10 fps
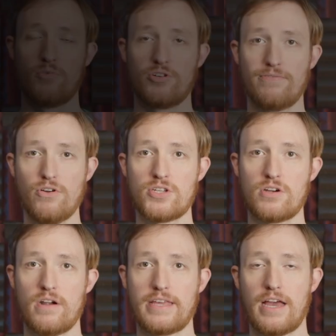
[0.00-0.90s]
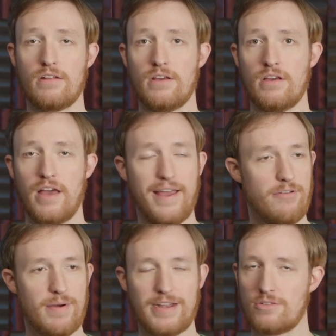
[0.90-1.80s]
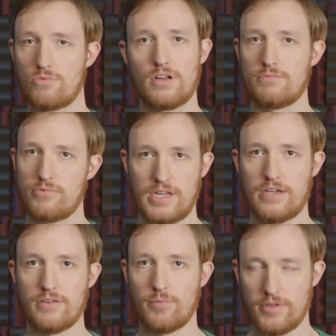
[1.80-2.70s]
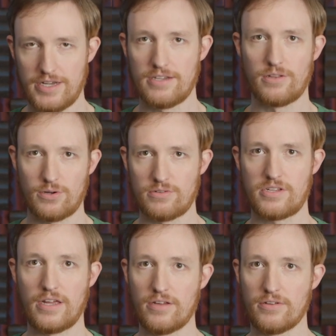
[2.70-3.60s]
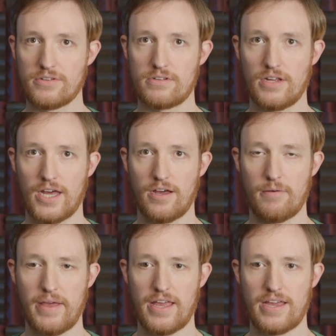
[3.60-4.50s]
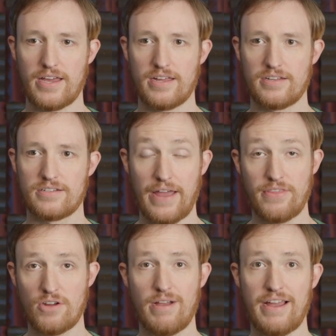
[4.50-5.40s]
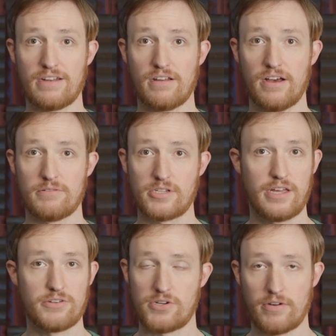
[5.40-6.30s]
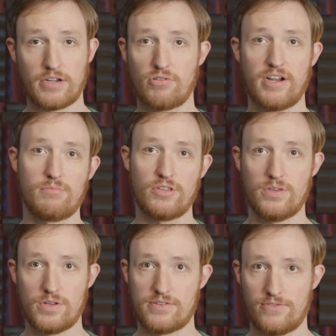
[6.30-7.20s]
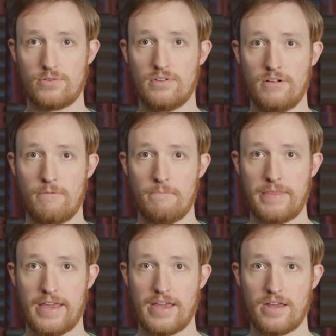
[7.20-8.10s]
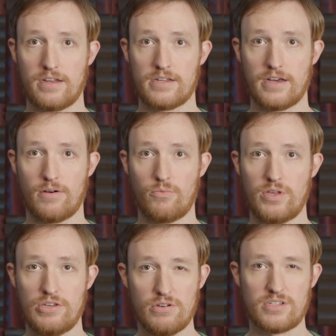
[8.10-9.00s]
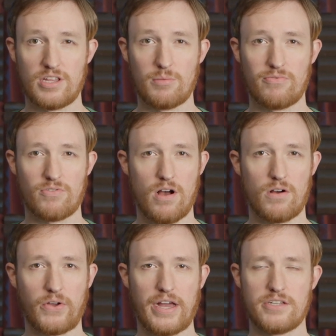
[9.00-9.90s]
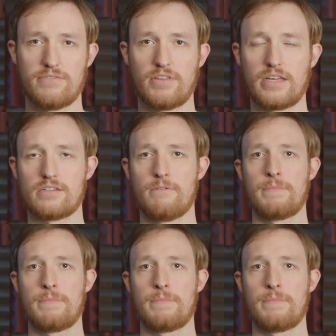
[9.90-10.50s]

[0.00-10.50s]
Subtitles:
When you're first starting out, everybody in the world will tell you need to learn scales, and they're right. Scales are incredibly useful, and we use them for all kinds of things.